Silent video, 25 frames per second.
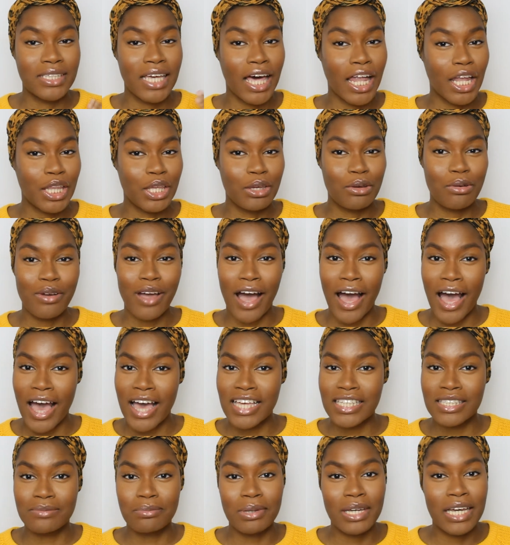telling you
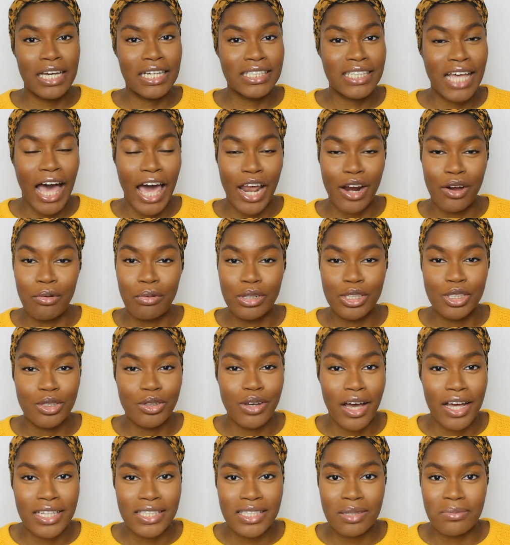guys because I don't want
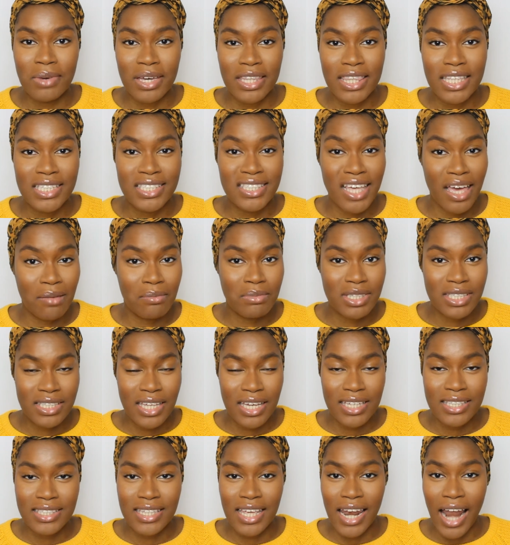you guys to make the same
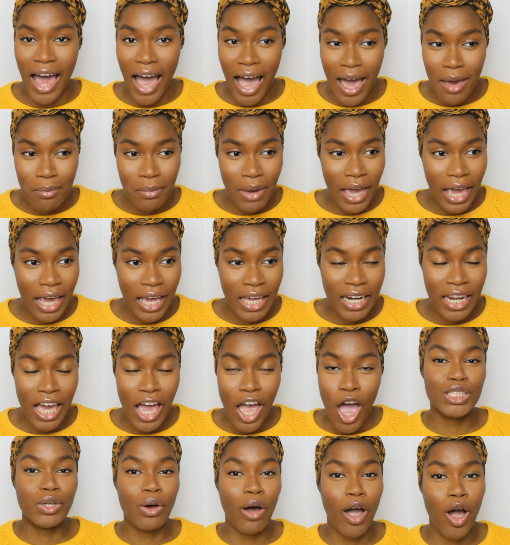mistakes that I made.
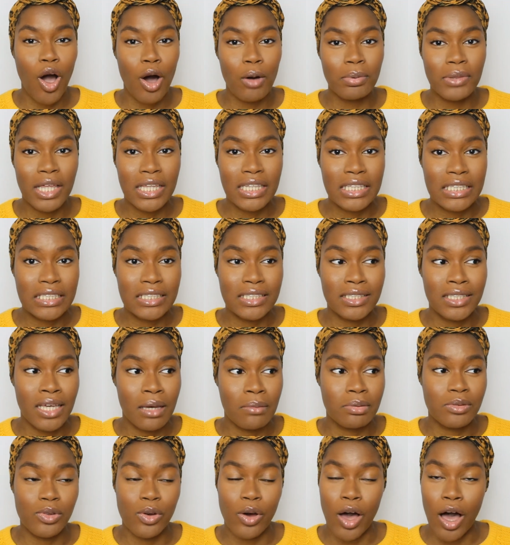So I hope that these
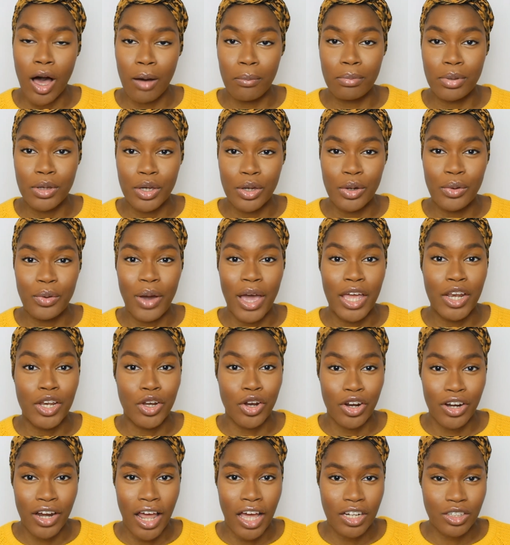tips will help you in
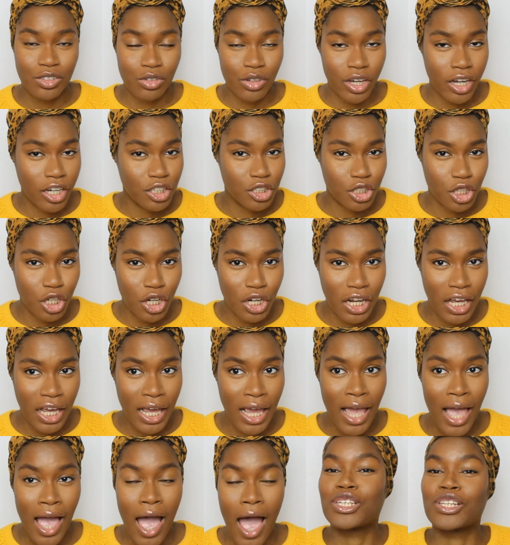your natural hair
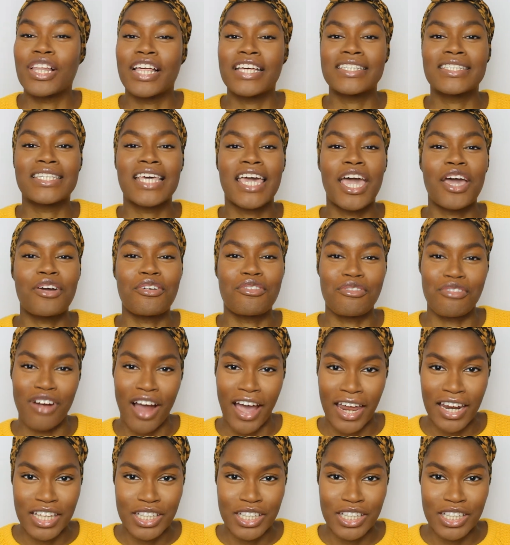journey. So let's get right